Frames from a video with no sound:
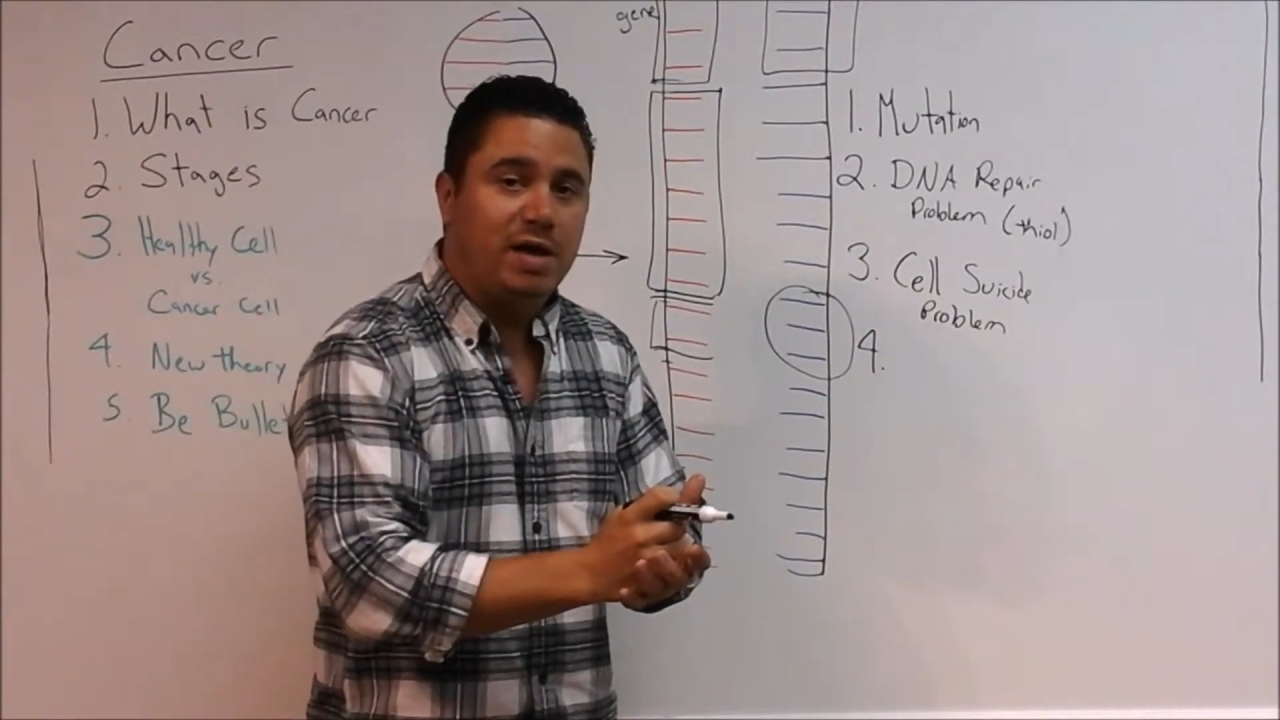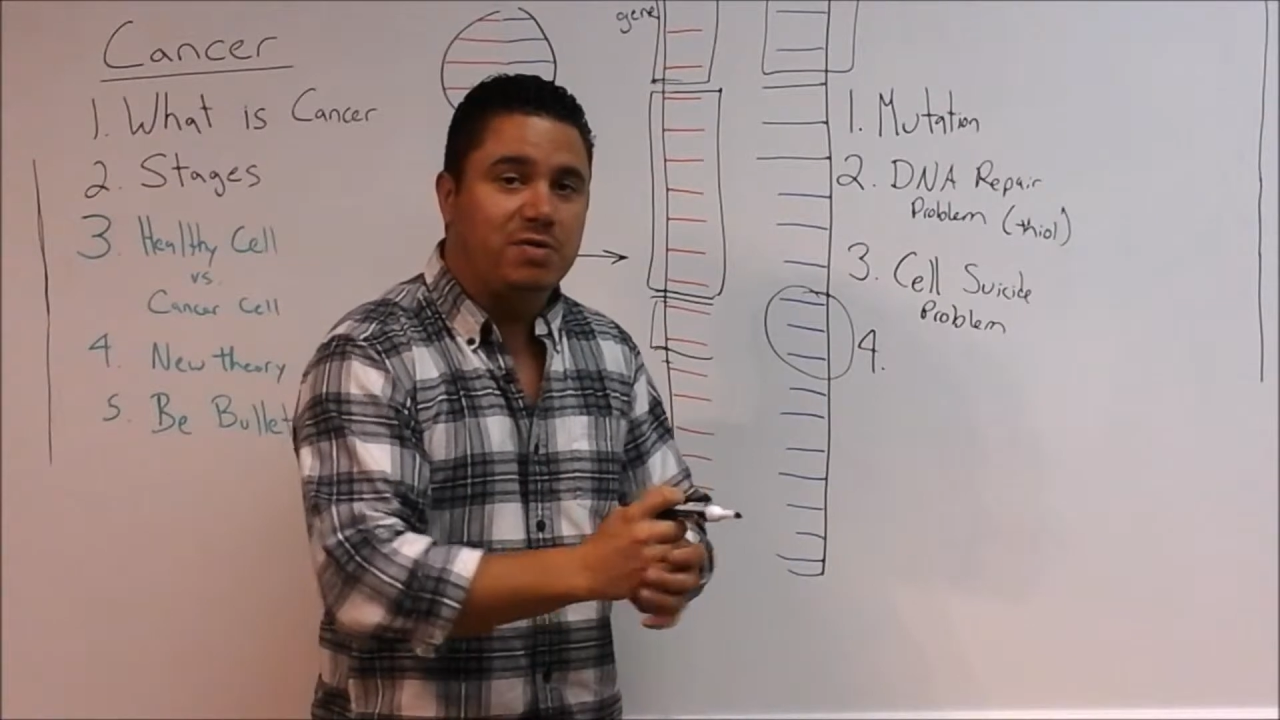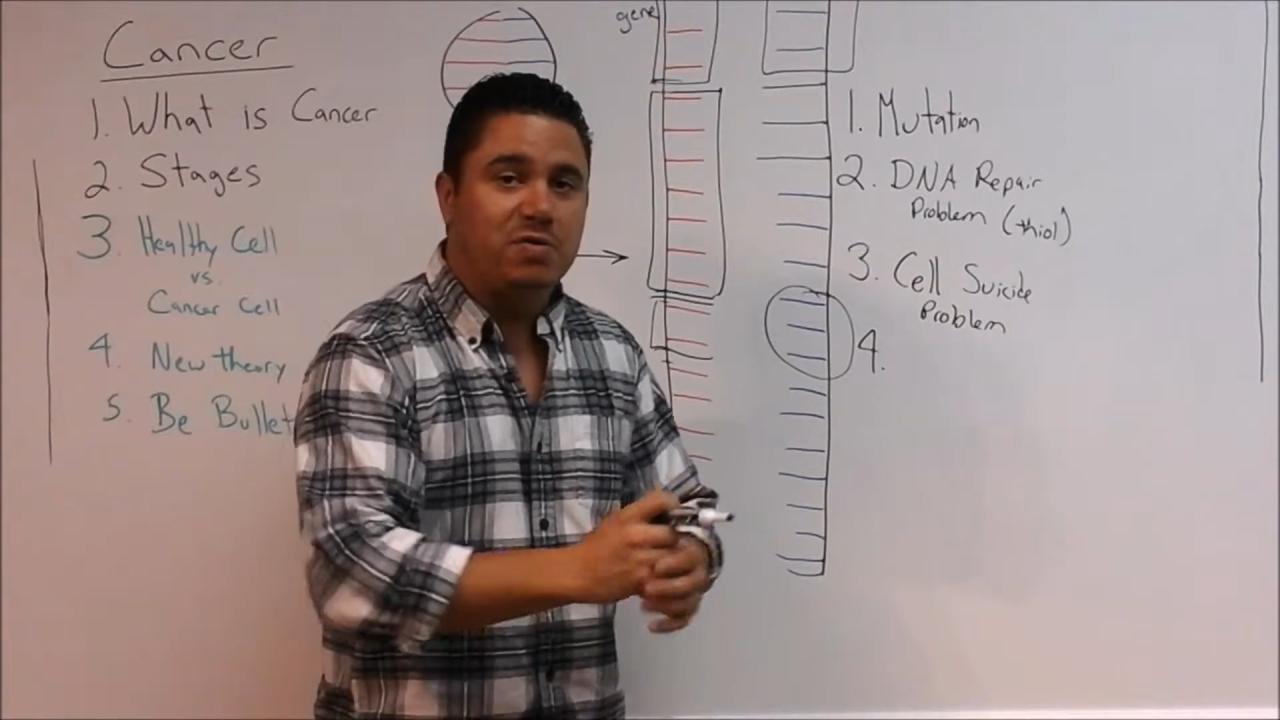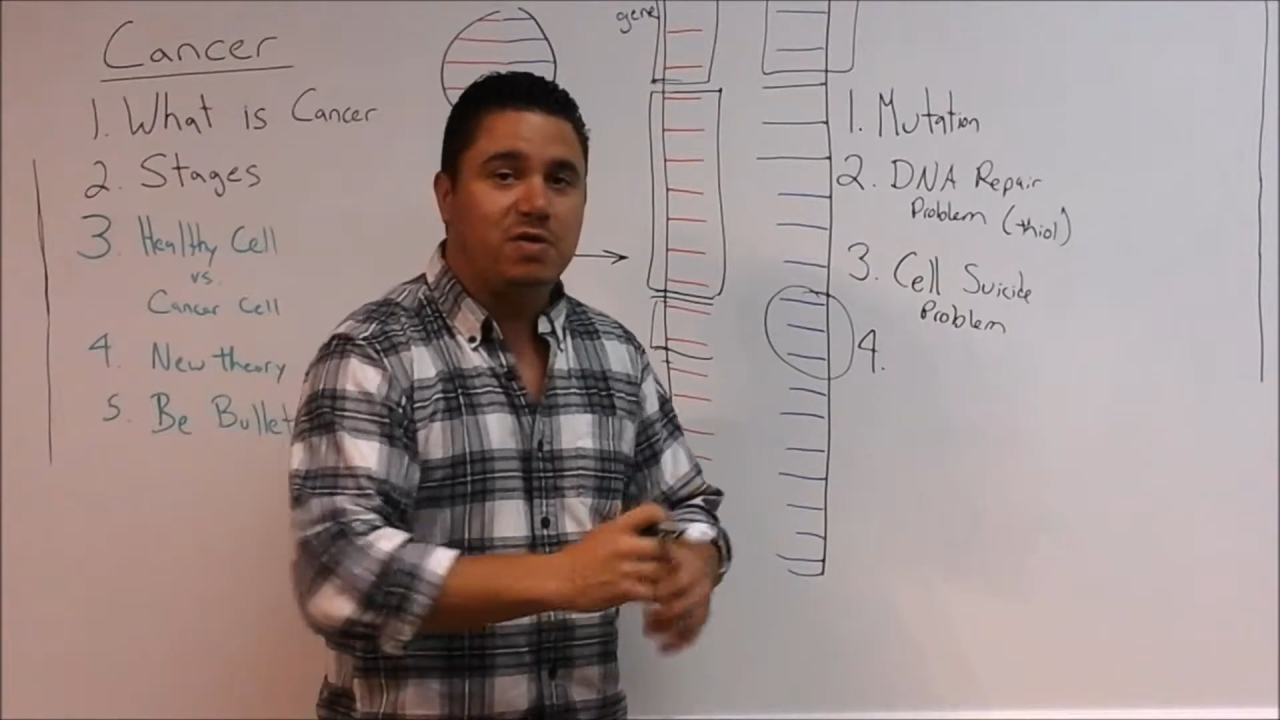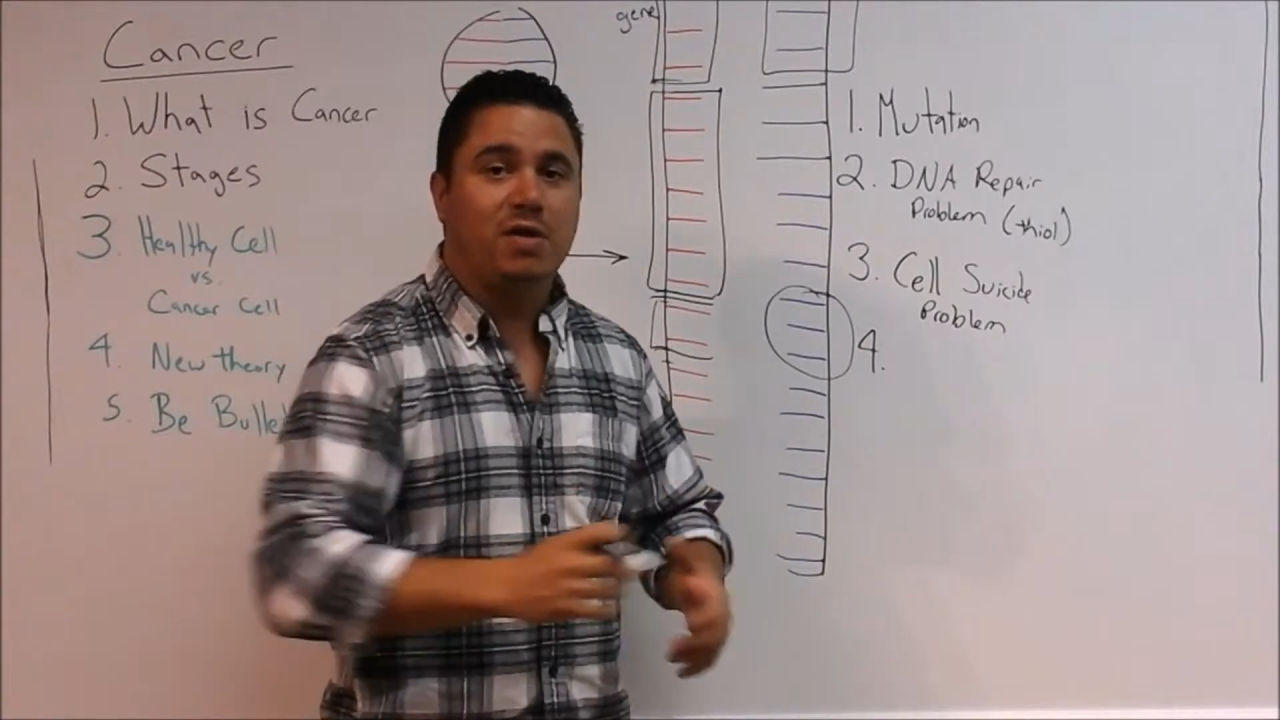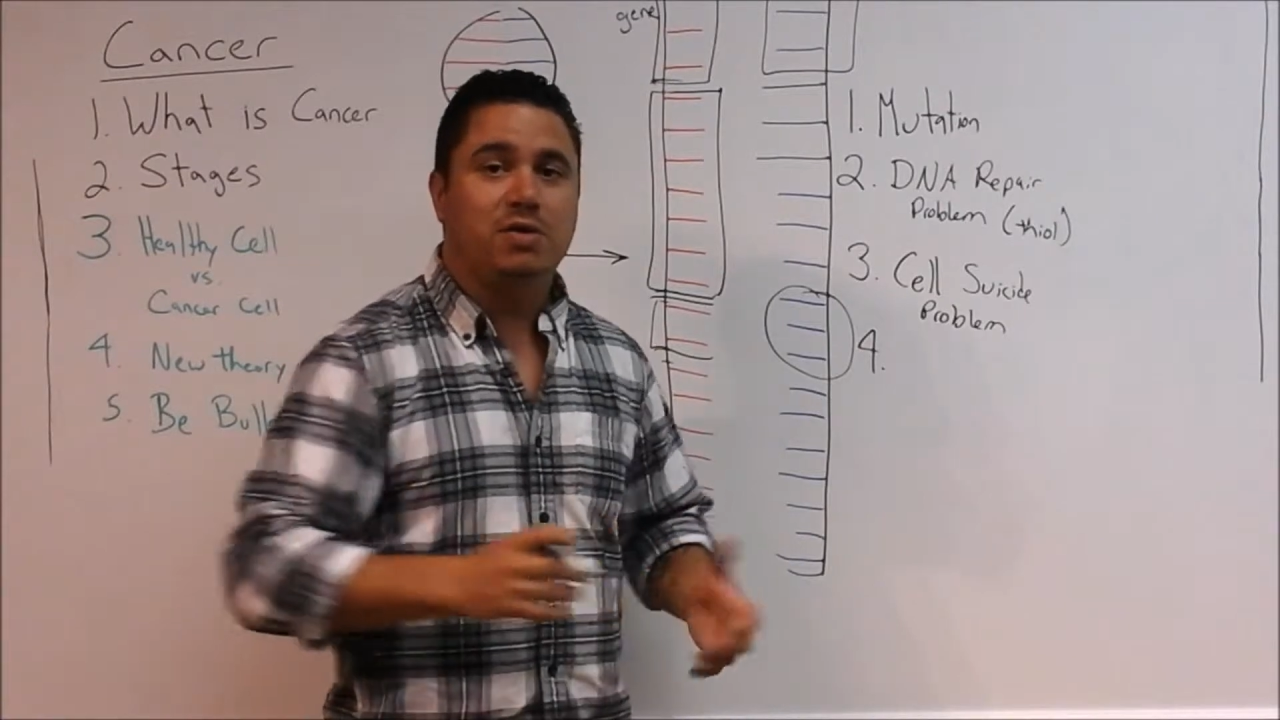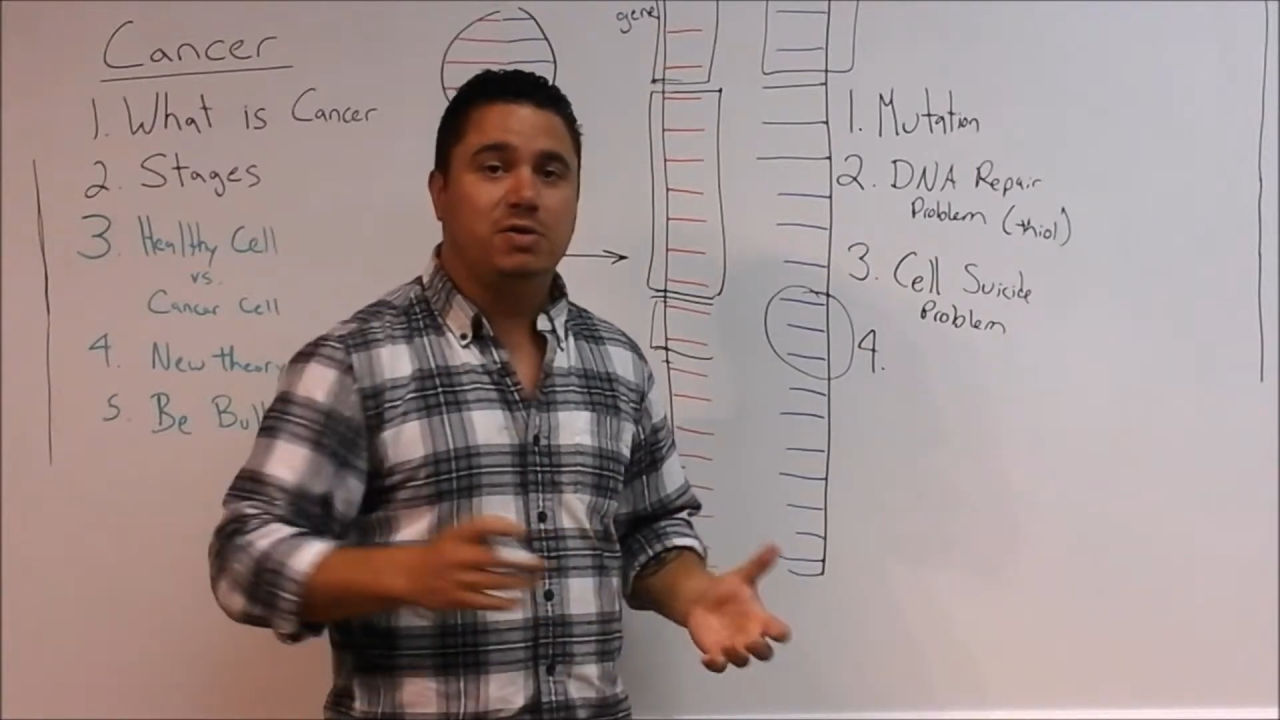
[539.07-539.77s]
cancer cell